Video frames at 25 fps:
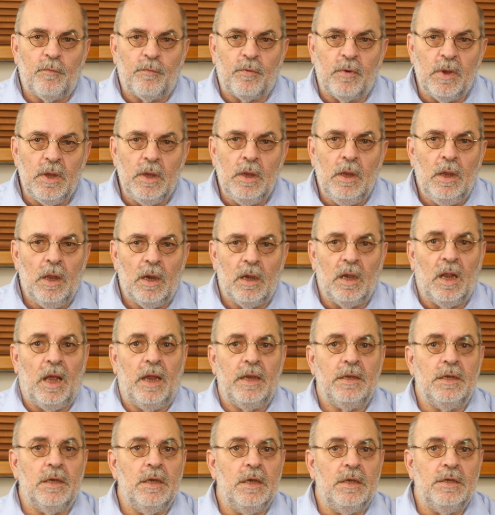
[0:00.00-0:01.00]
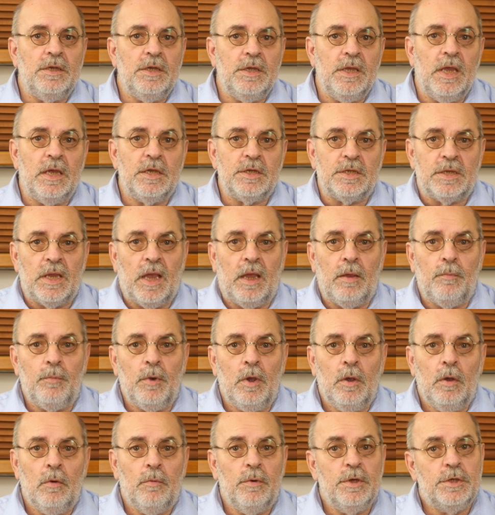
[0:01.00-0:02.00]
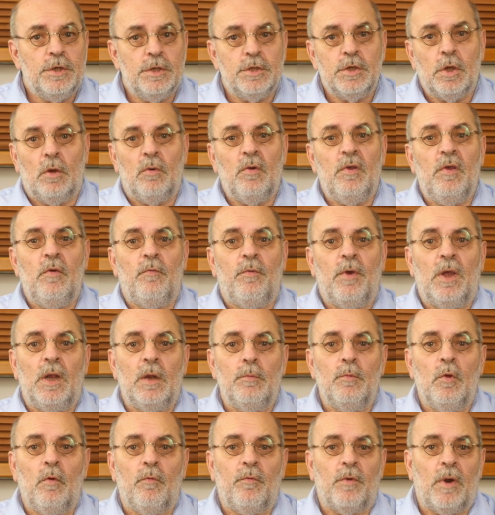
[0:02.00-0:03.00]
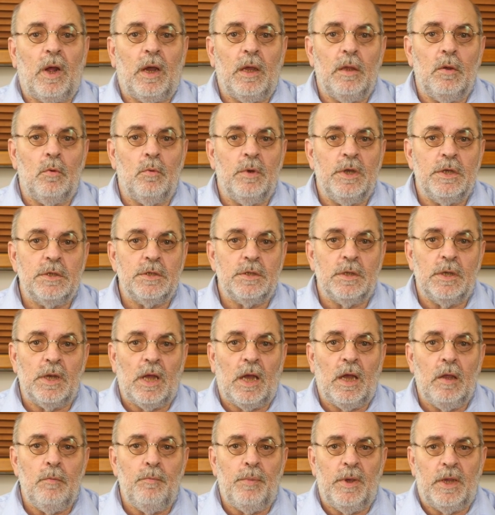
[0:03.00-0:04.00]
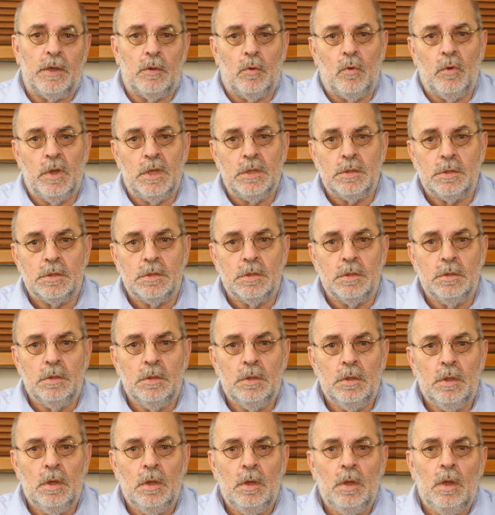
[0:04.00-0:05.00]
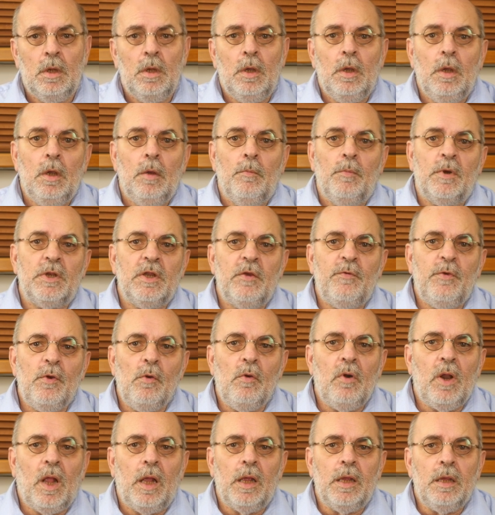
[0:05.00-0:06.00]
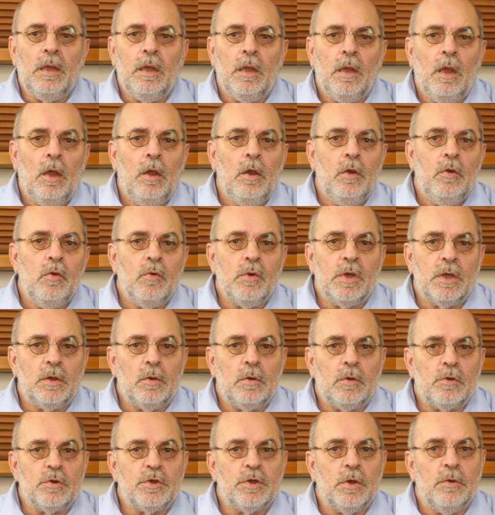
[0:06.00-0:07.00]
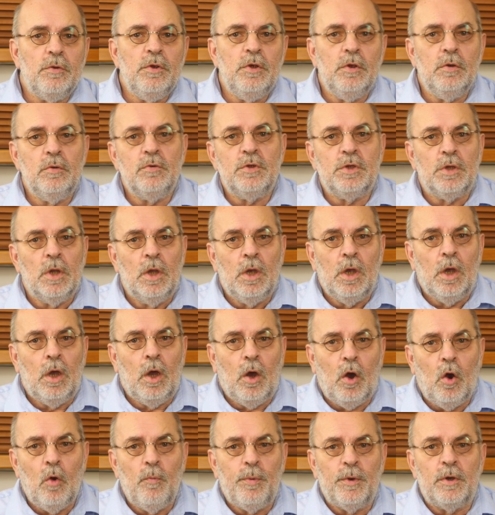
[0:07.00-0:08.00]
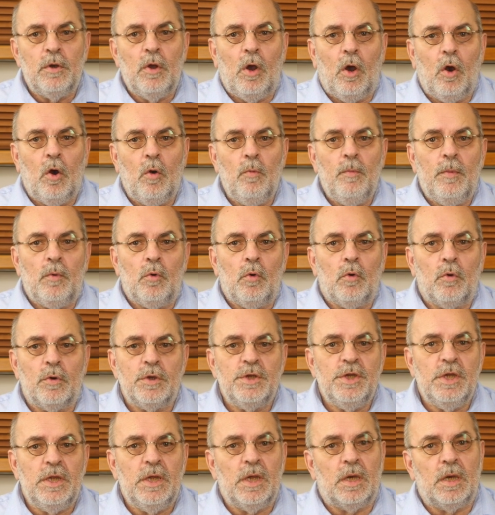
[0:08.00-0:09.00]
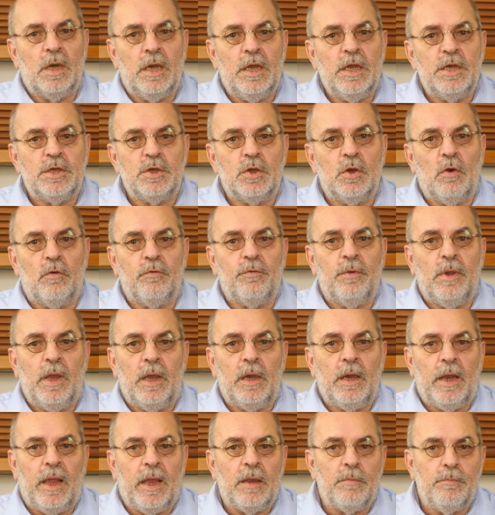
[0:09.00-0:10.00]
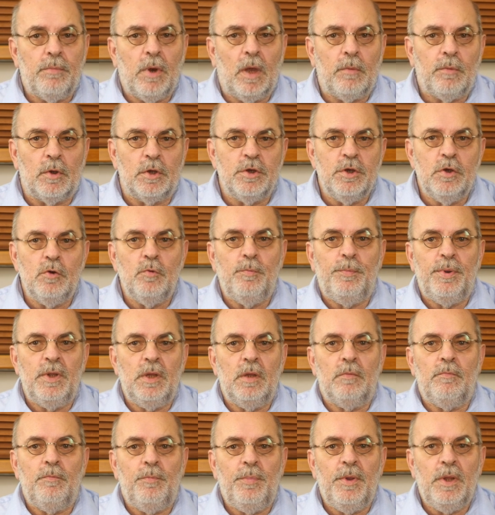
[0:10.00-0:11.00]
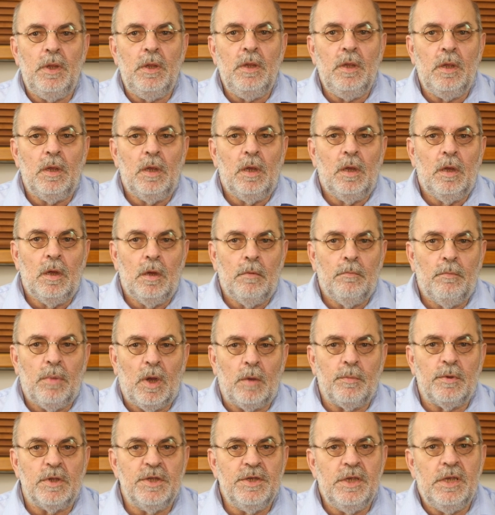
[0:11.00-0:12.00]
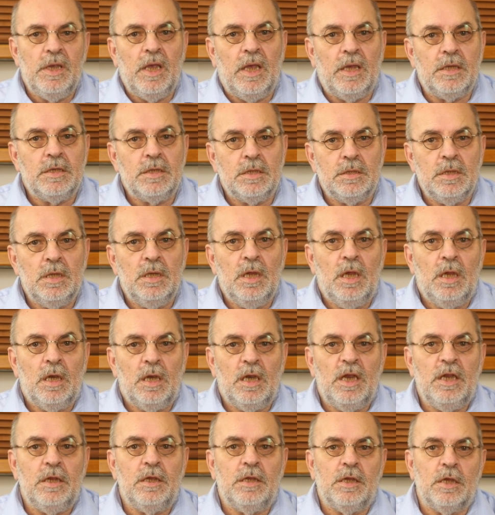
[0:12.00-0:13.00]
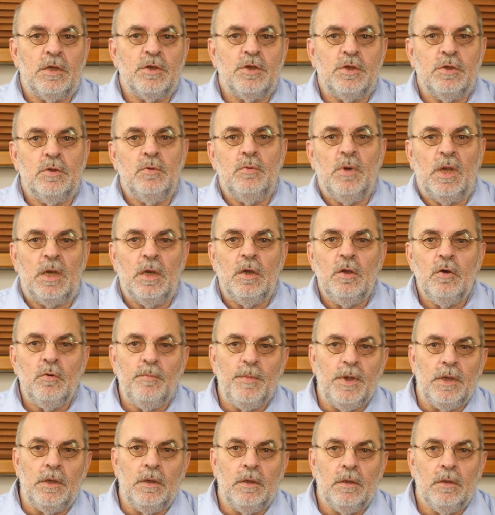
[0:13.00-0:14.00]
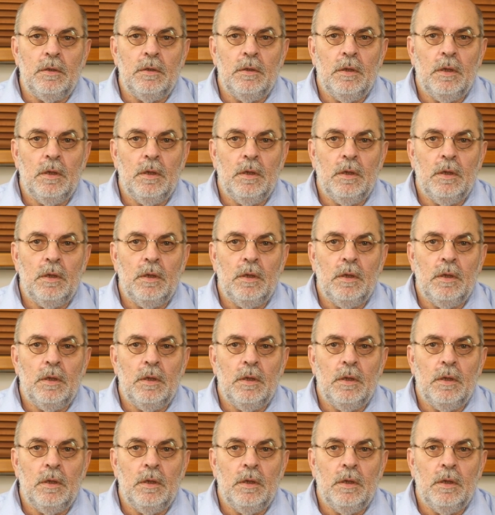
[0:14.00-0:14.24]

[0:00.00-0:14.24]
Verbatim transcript: free Lightning DS app, which is only available for iOS and iPadOS. But if you like, you can also use Open Home or DLNA software like Bubble UPnP, Bubble DS, Linn Kazoo and Lumin.